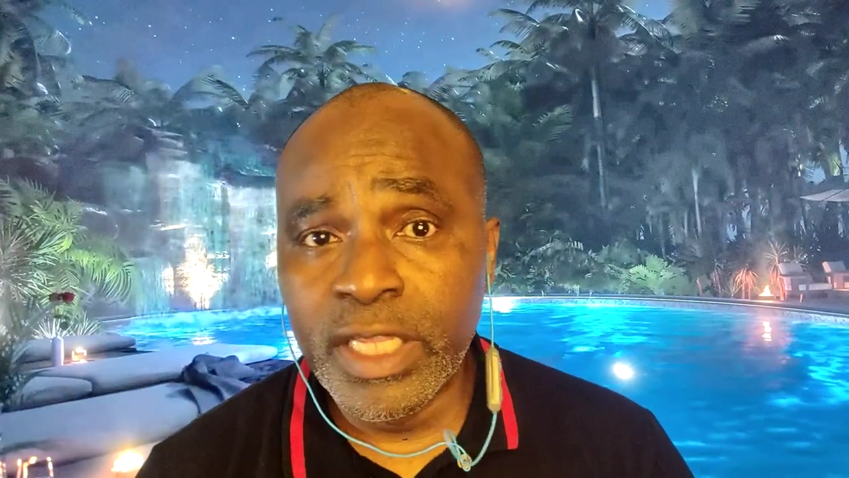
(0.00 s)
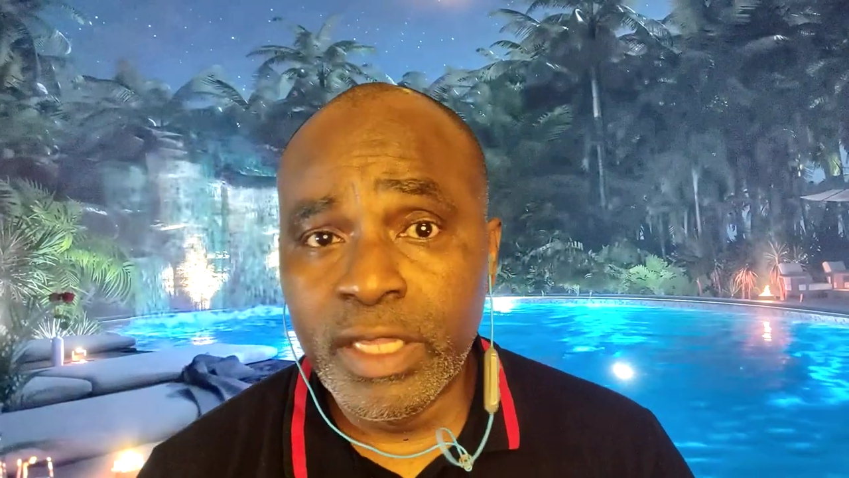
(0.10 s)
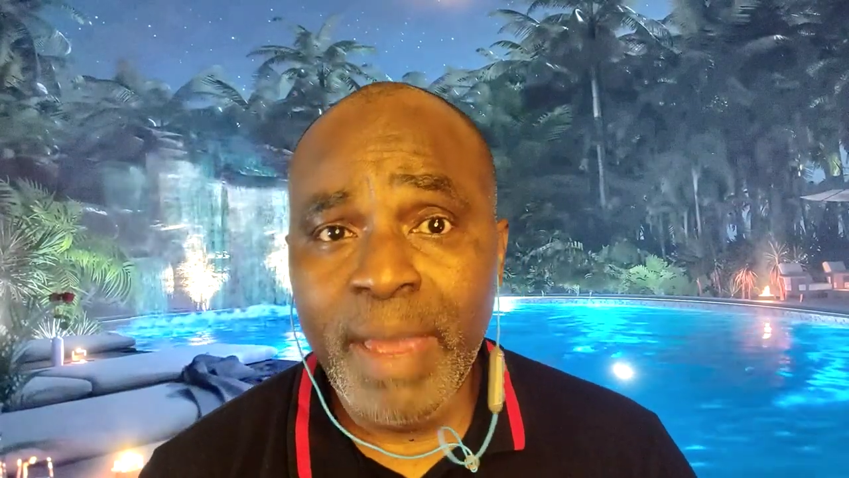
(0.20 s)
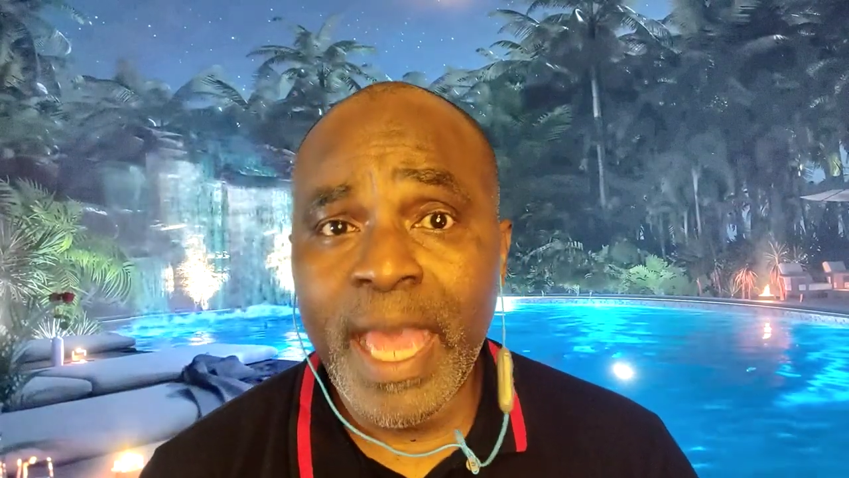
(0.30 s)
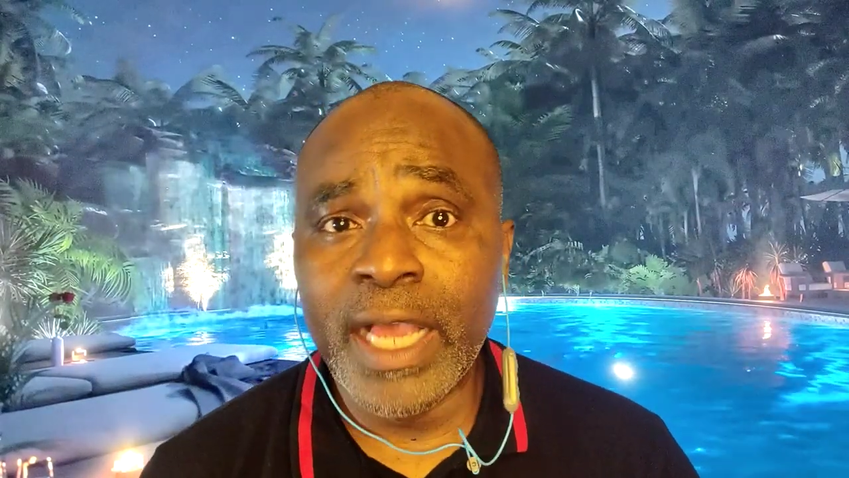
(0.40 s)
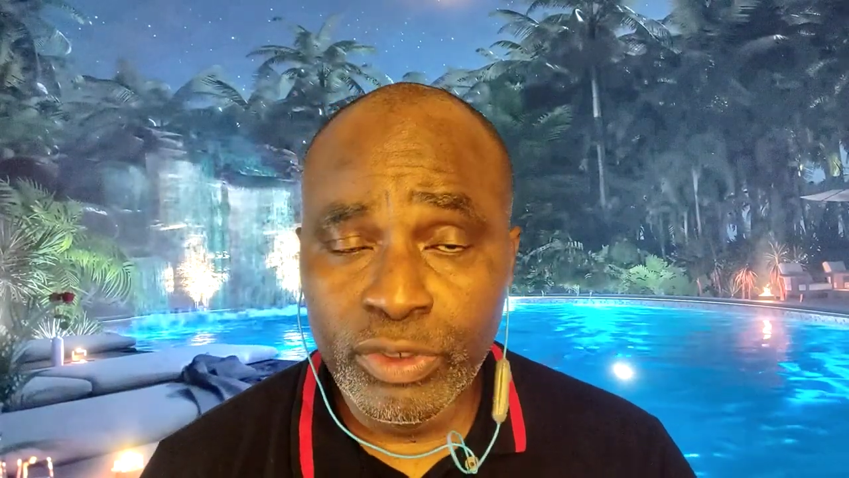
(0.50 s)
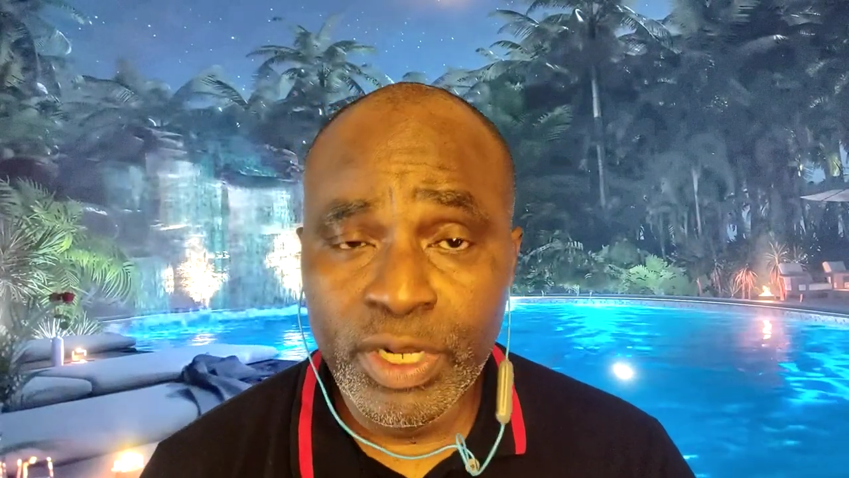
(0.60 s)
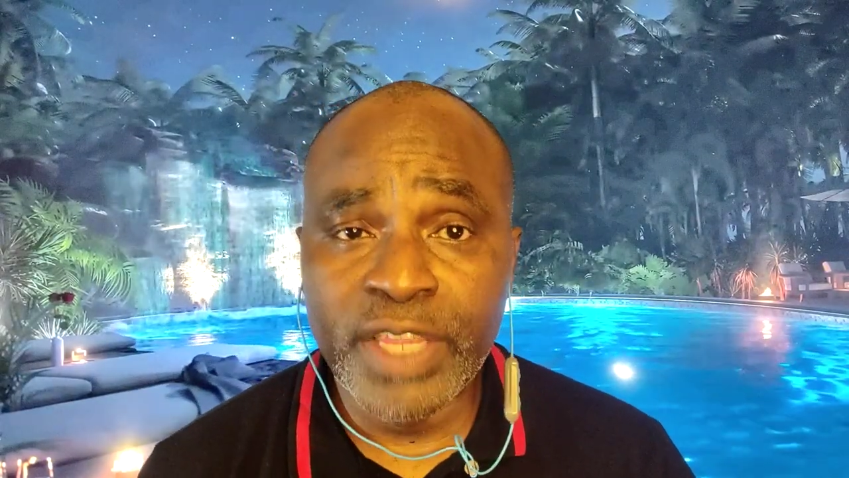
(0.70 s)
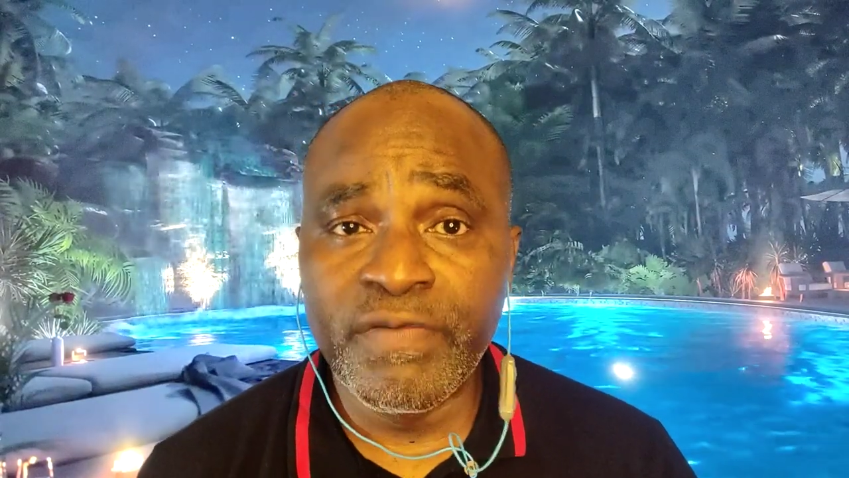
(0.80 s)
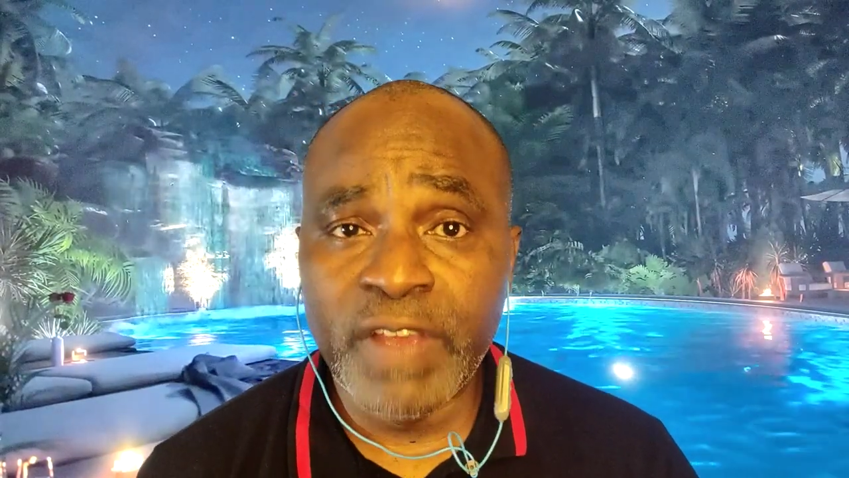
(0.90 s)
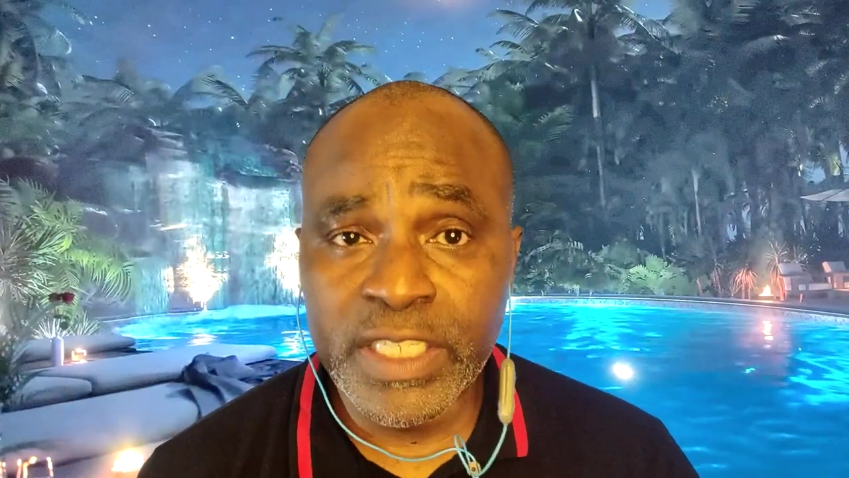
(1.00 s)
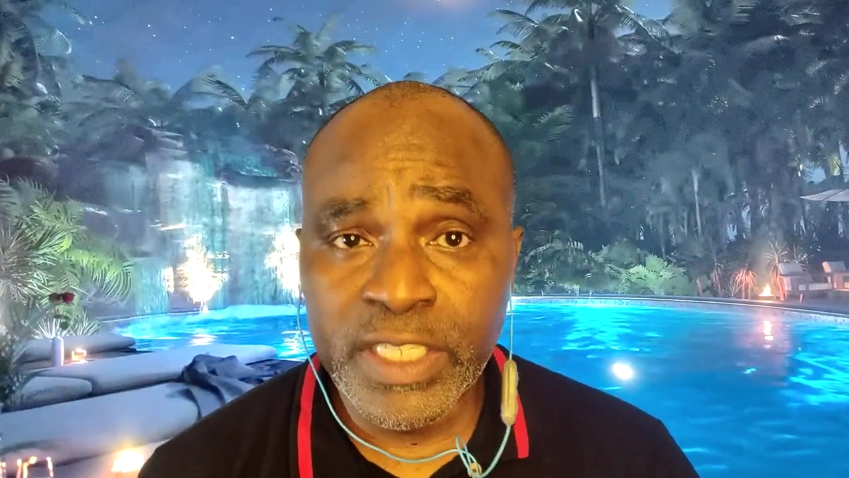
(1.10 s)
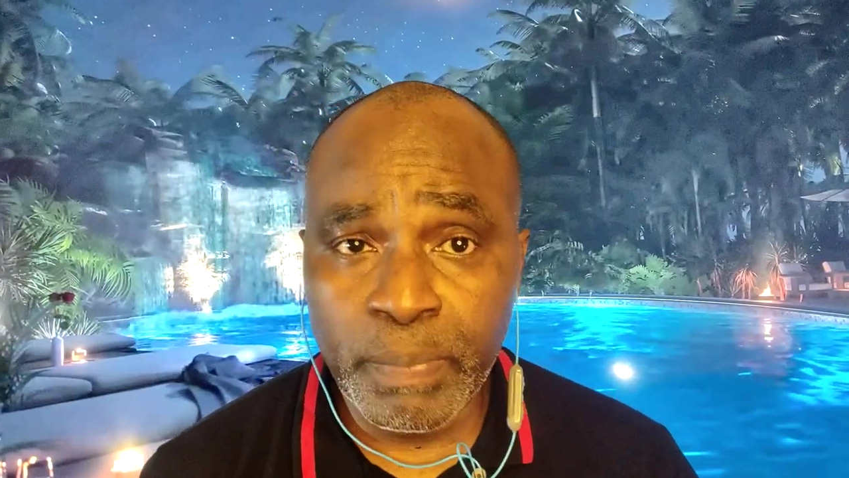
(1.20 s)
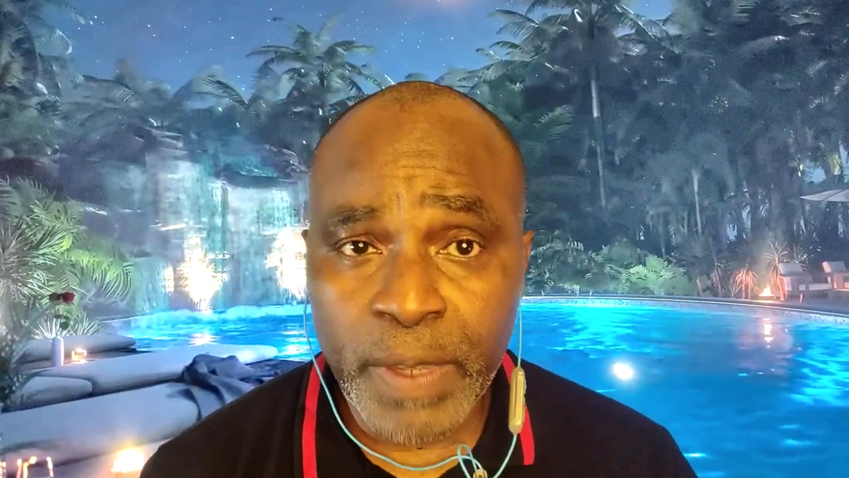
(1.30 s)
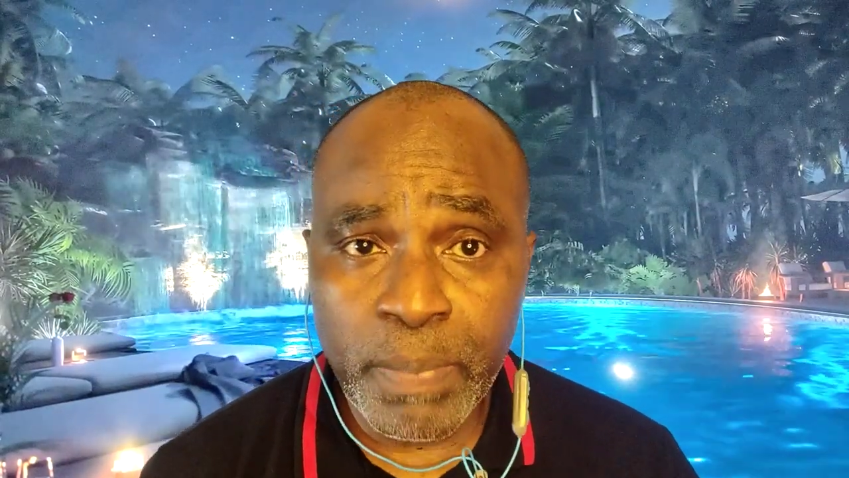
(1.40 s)
demand because you need to fix the
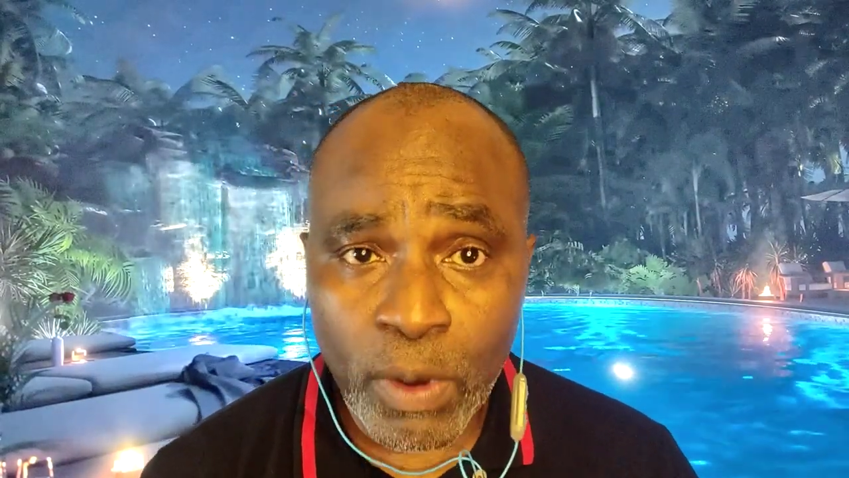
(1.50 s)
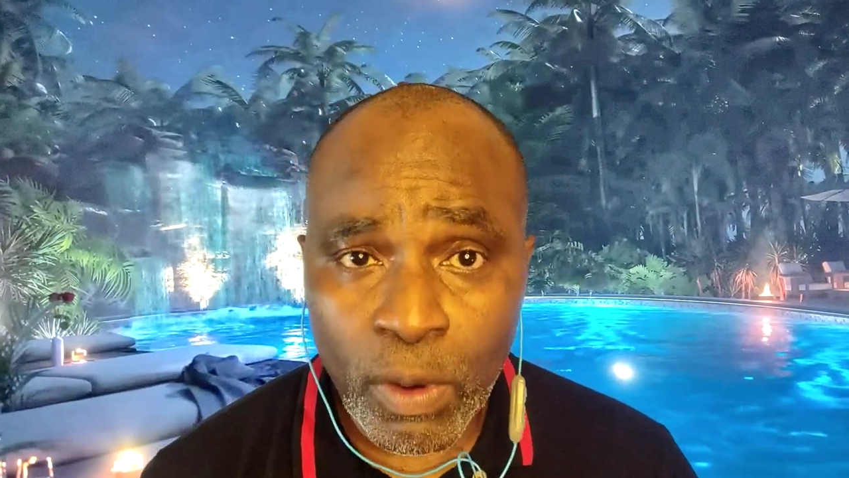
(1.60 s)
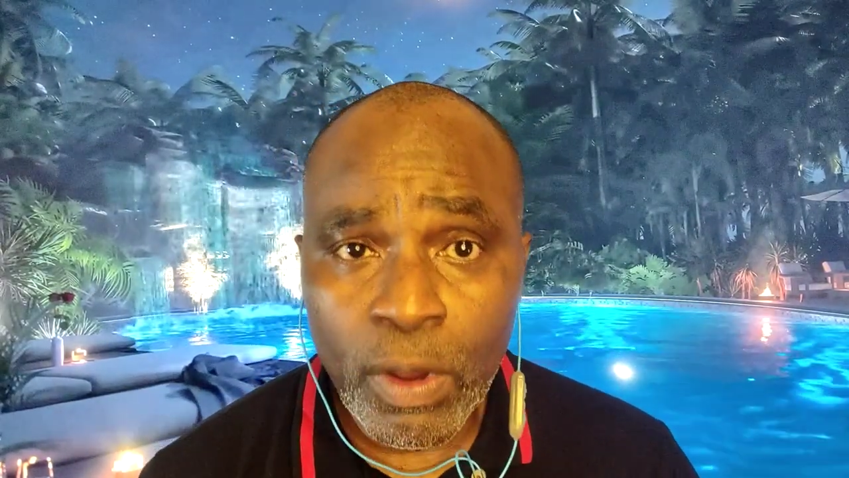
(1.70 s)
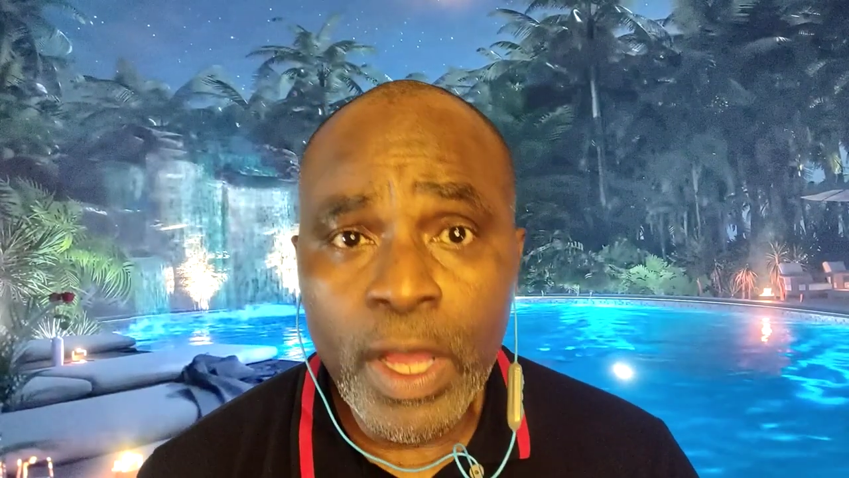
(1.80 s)
people